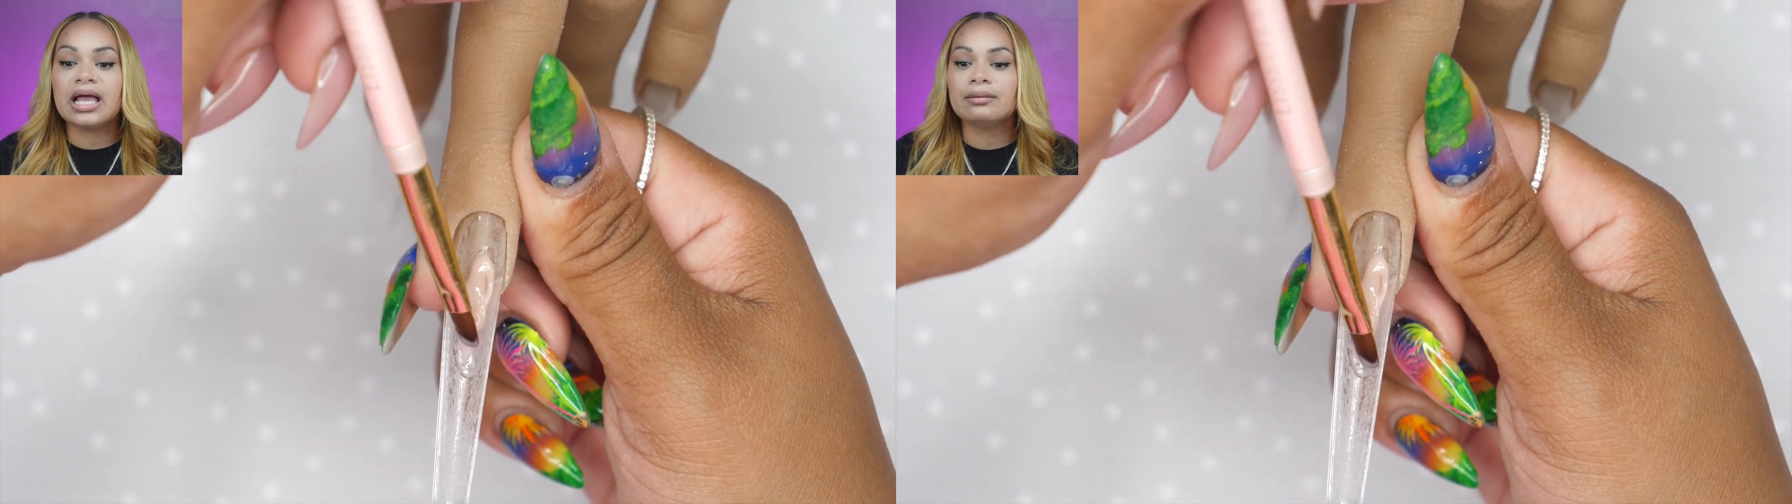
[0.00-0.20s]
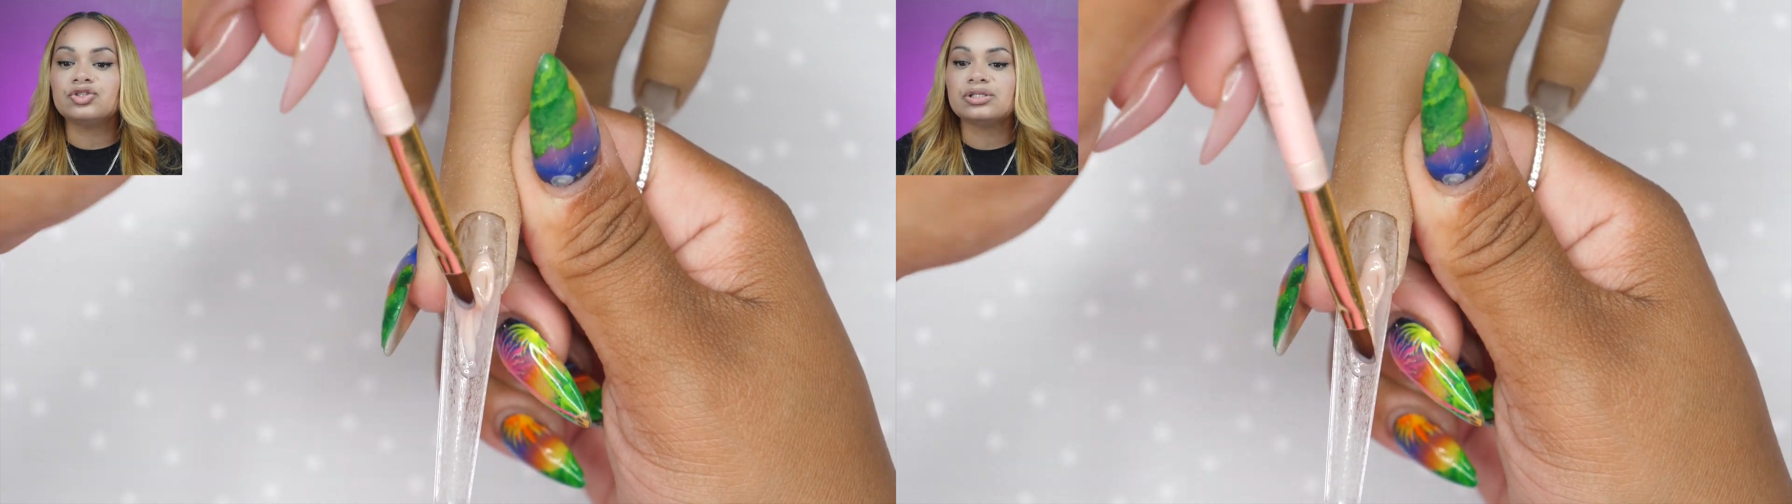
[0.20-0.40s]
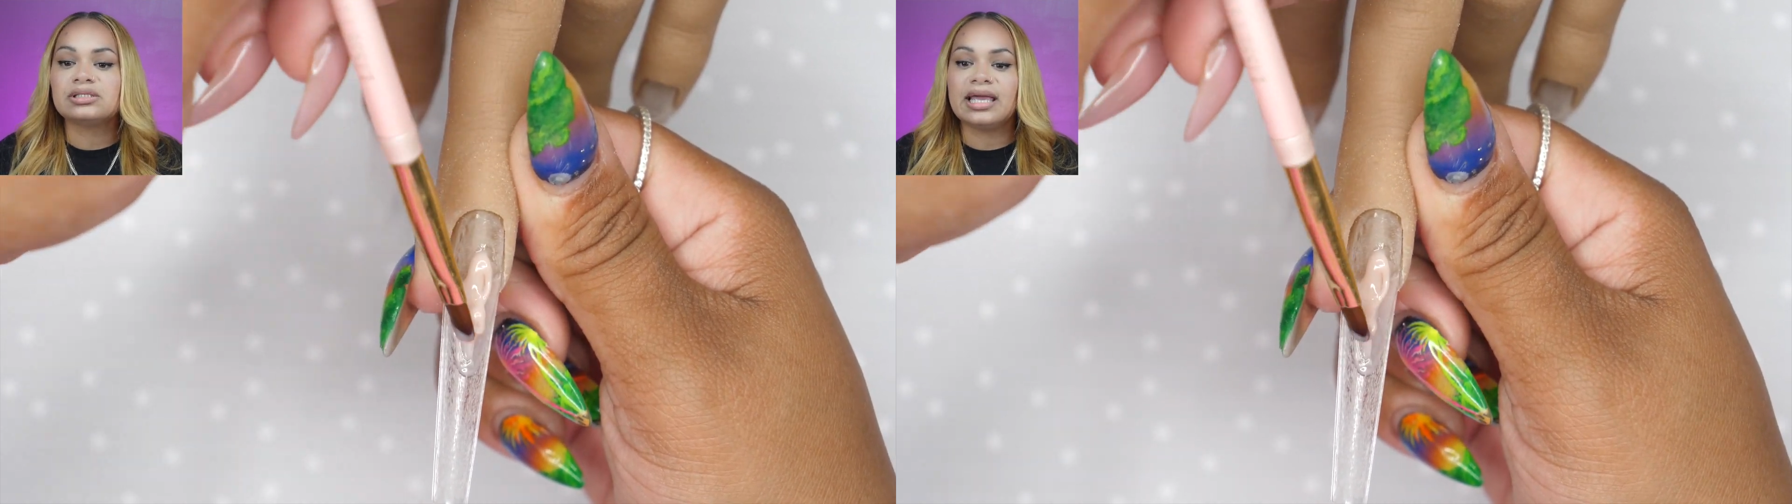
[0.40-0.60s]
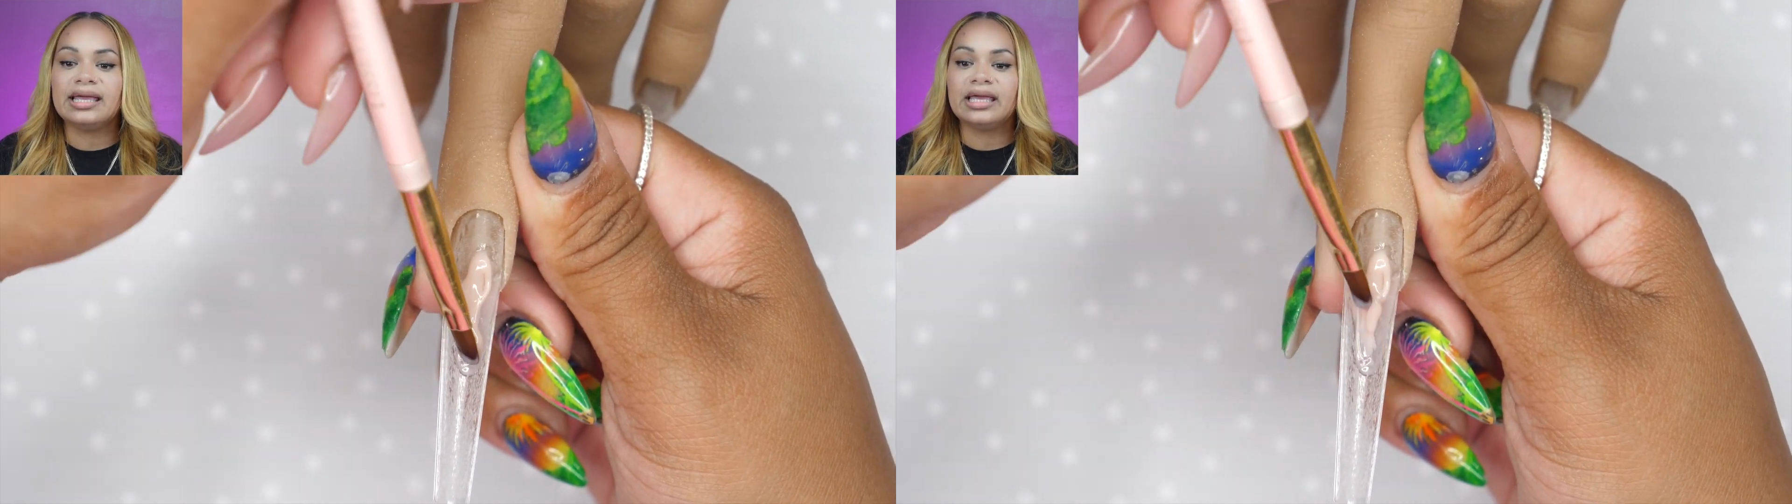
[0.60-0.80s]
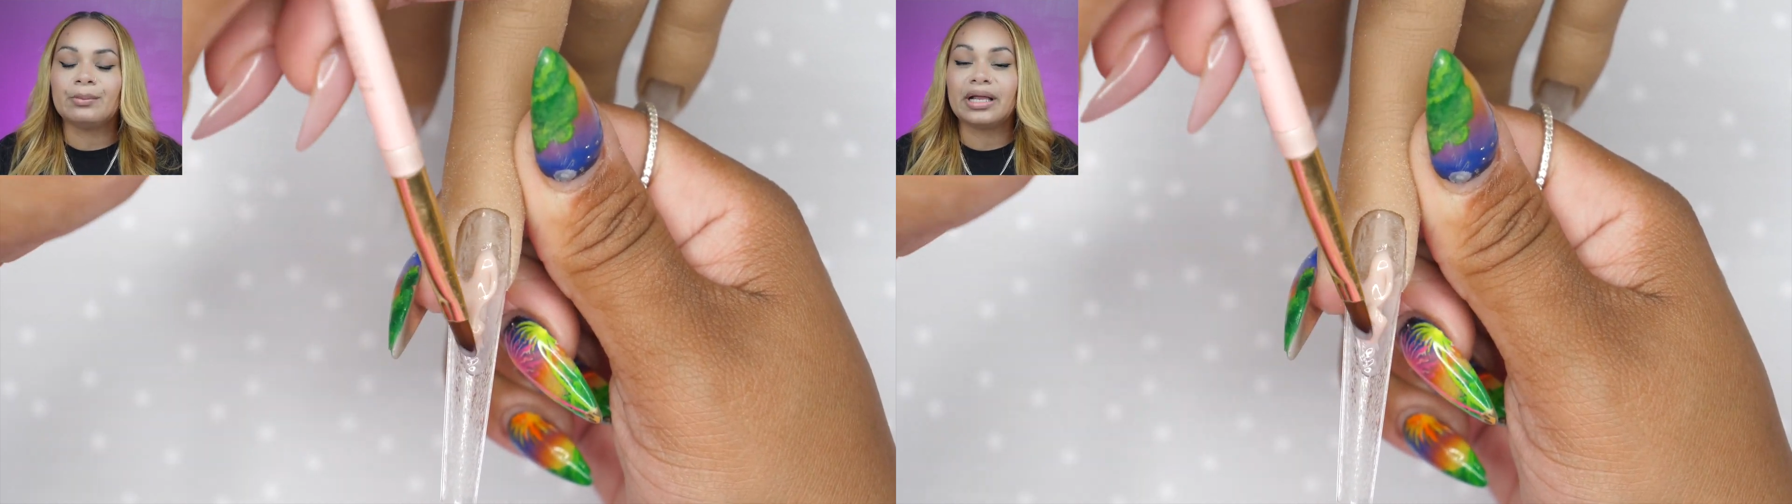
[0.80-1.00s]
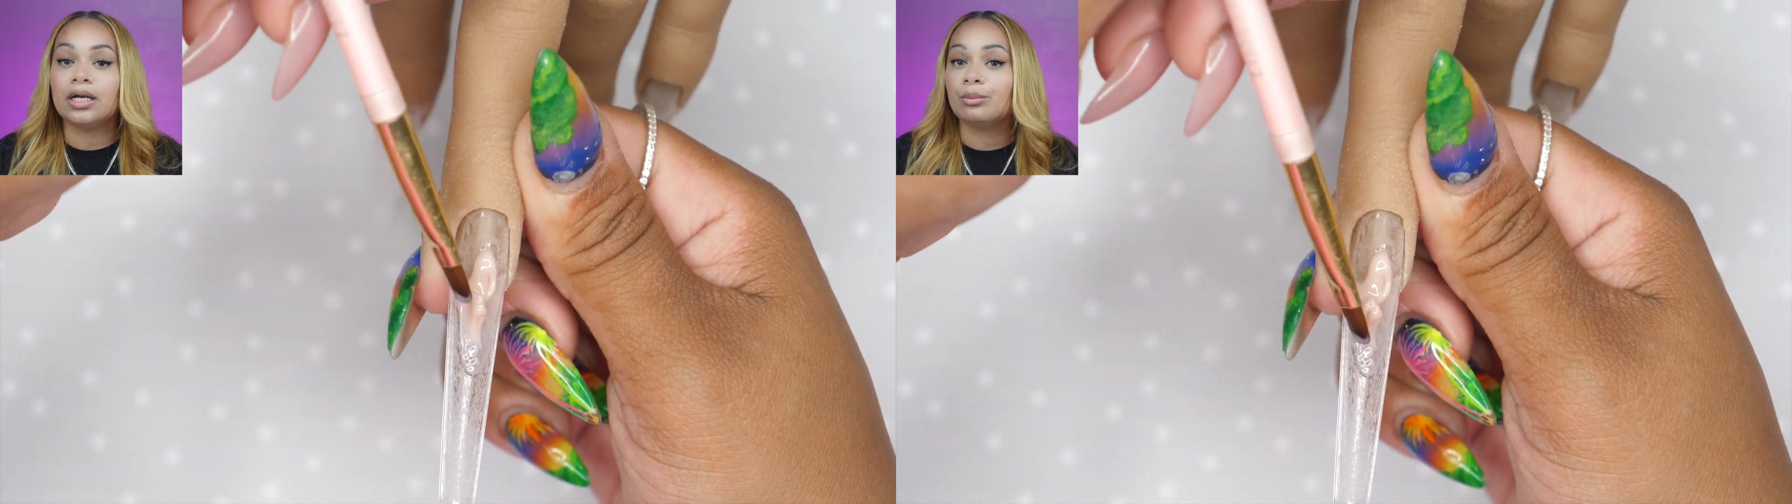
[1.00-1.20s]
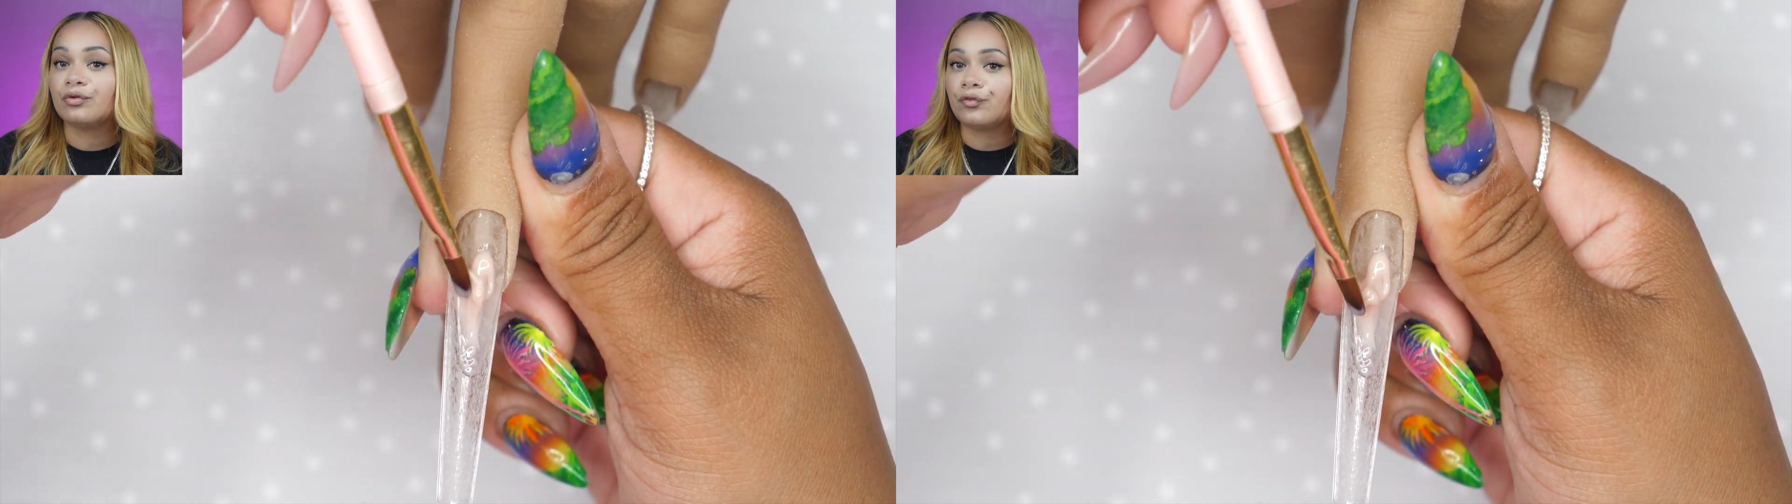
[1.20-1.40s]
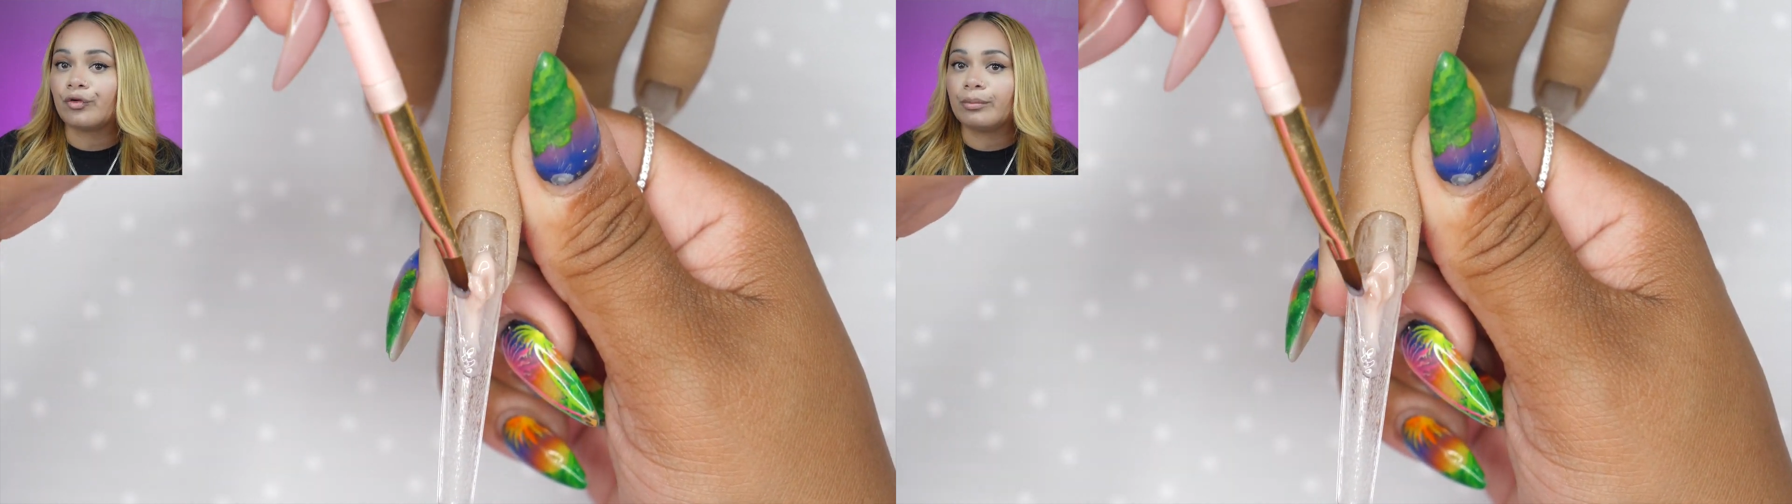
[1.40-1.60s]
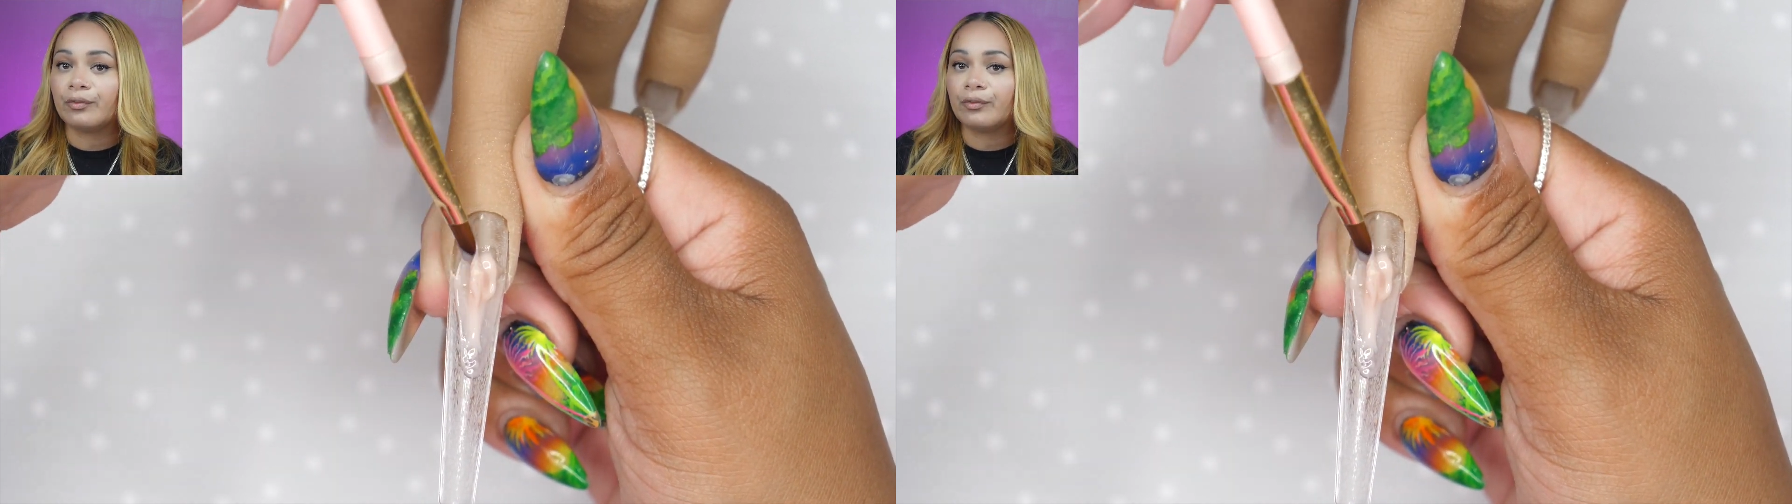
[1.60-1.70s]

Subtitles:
I'm just taking my number 4